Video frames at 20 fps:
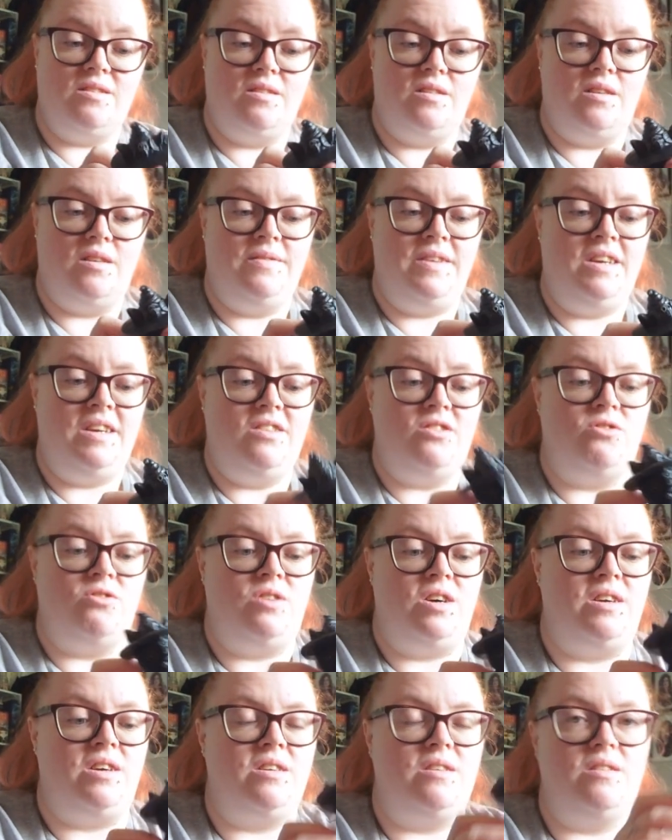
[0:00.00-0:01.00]
I think it's all
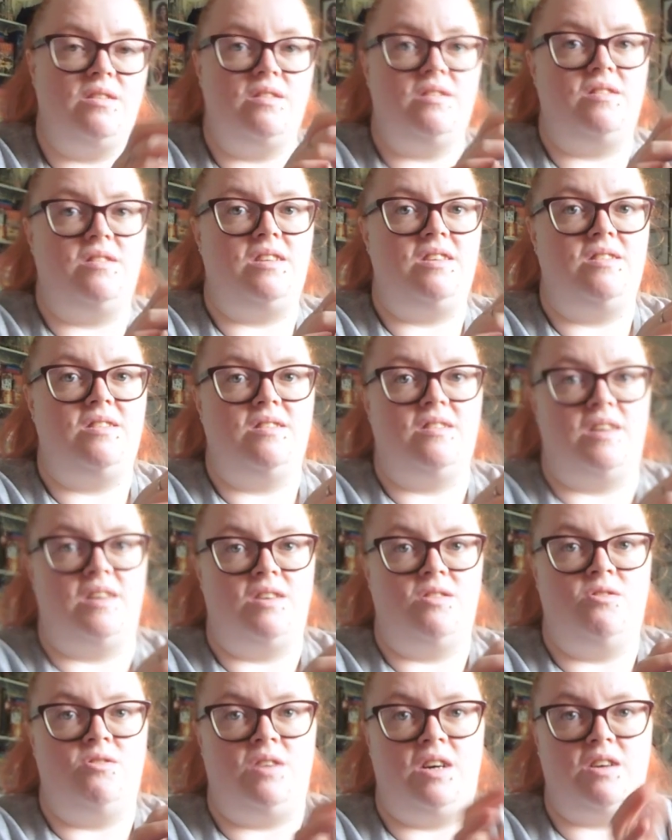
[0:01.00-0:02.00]
right
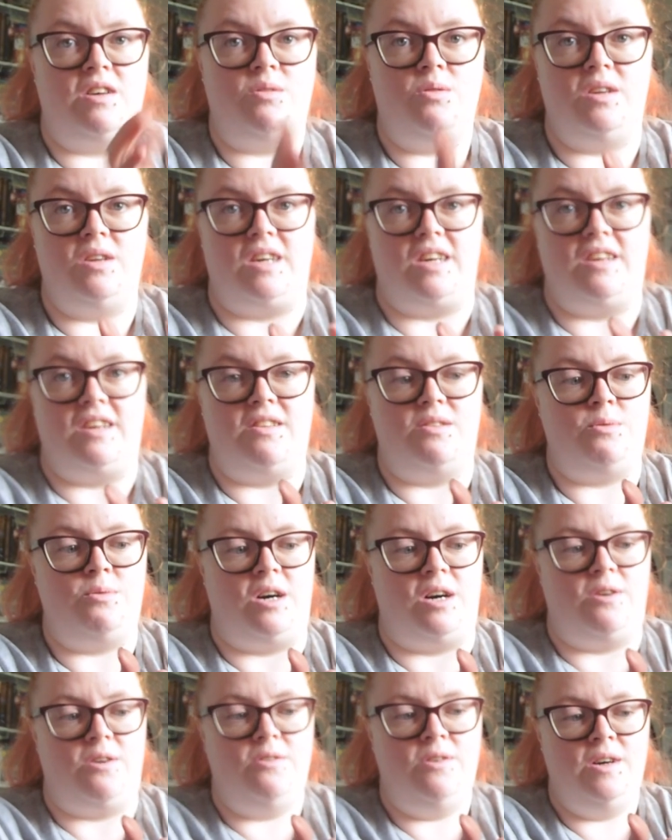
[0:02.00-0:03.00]
quality as
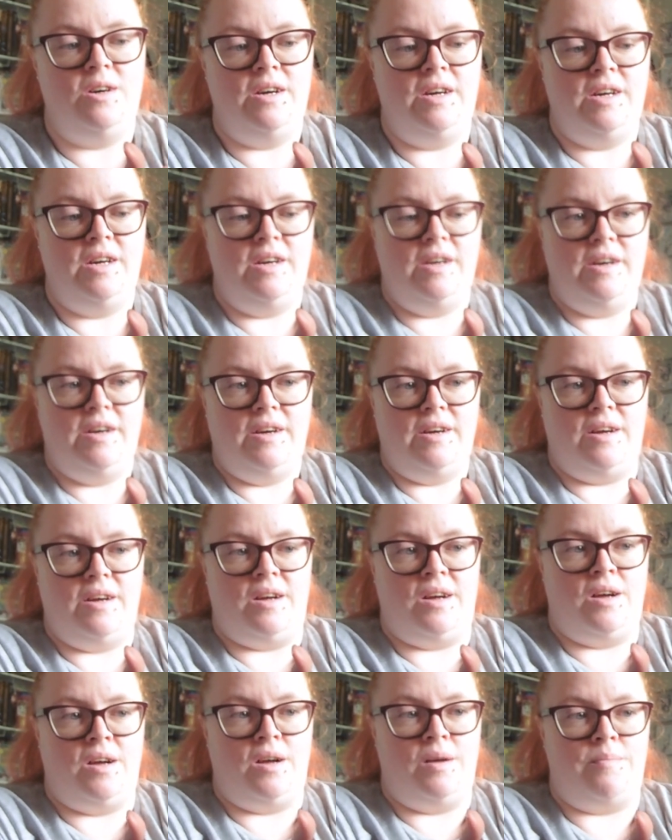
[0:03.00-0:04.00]
well.
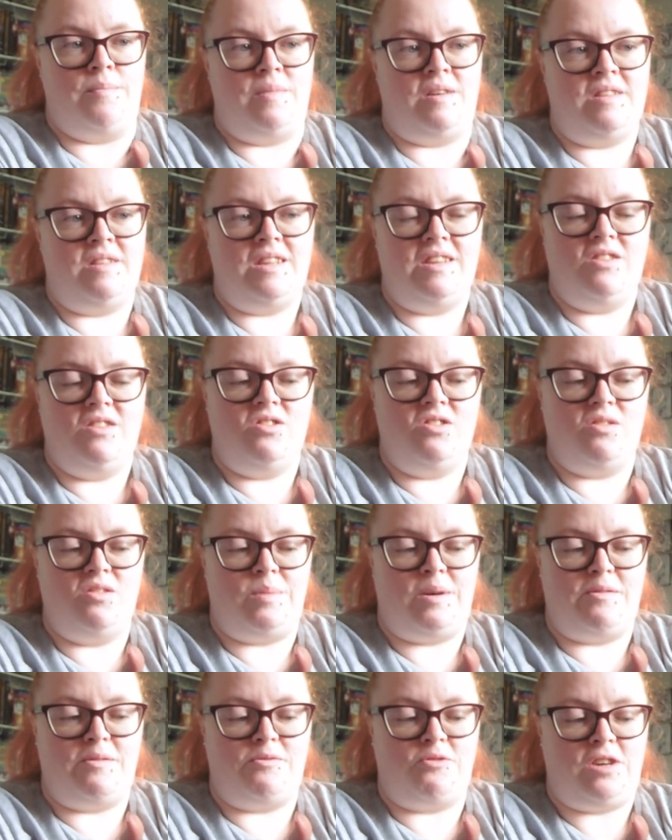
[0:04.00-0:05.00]
I think this was
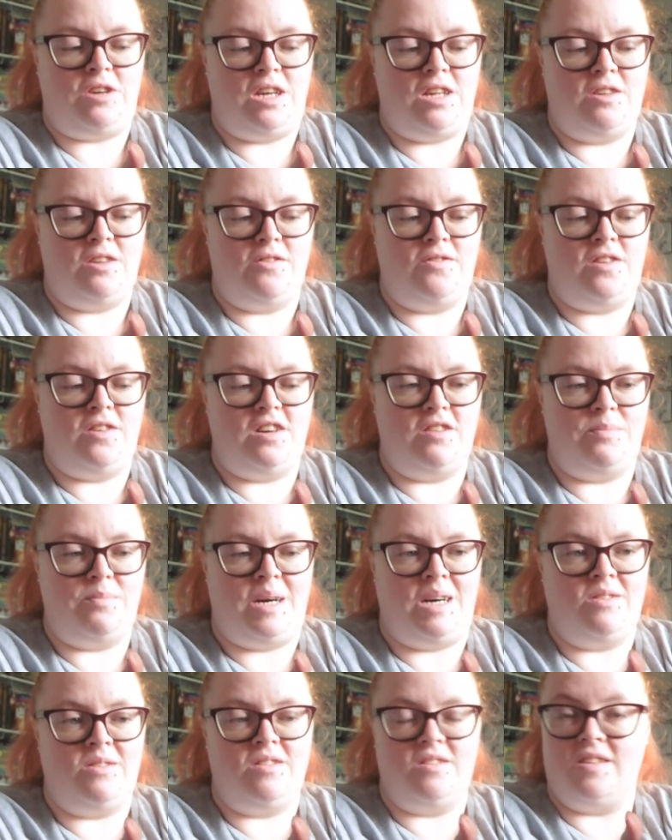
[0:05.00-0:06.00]
about £3 to £5, I
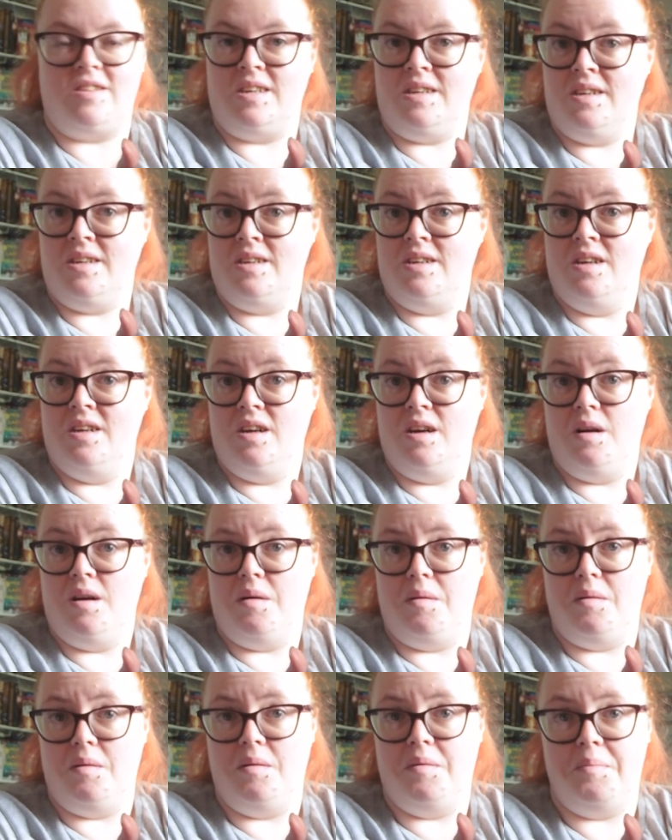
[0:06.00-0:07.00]
think.
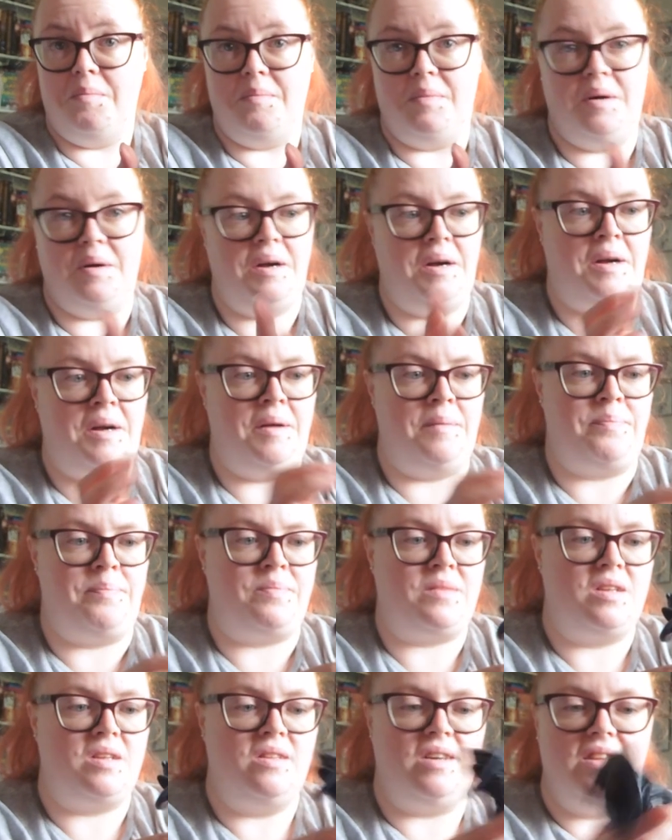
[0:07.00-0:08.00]
But
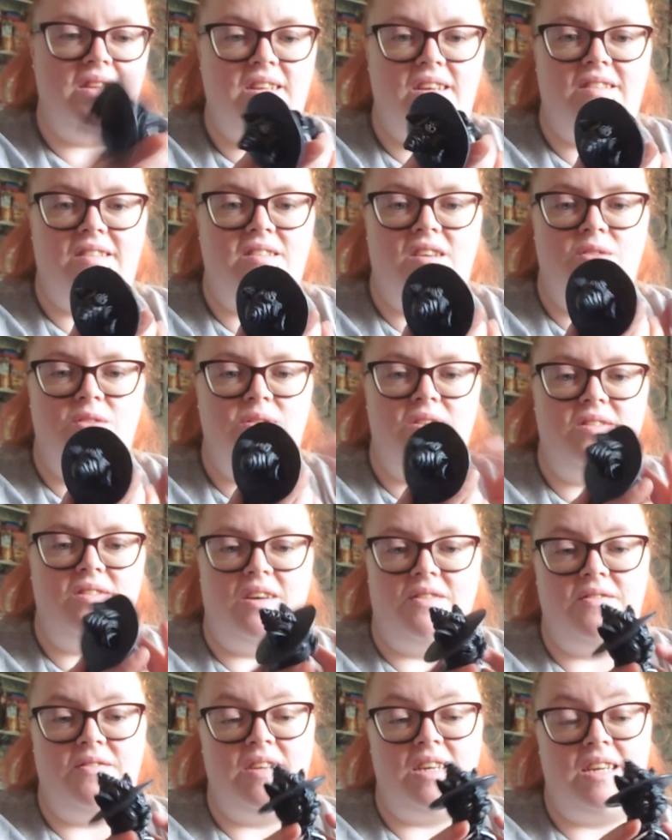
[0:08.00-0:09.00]
like this, I would
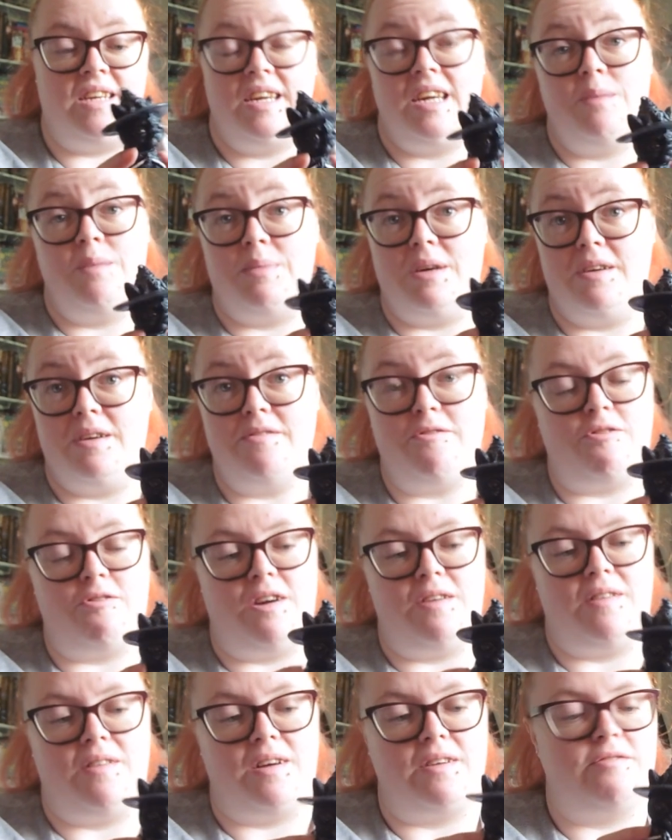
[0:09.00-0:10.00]
definitely keep it
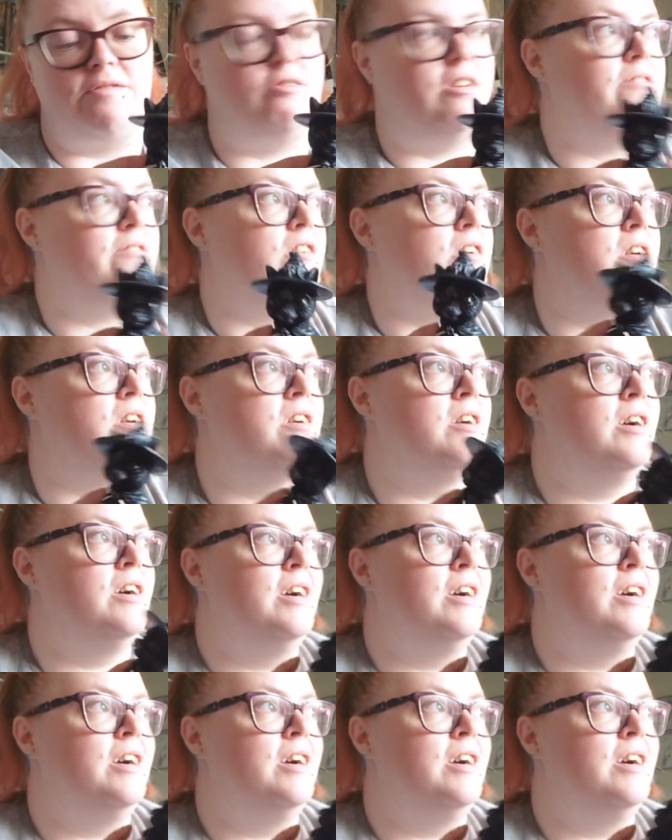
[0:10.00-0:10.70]
for like forever.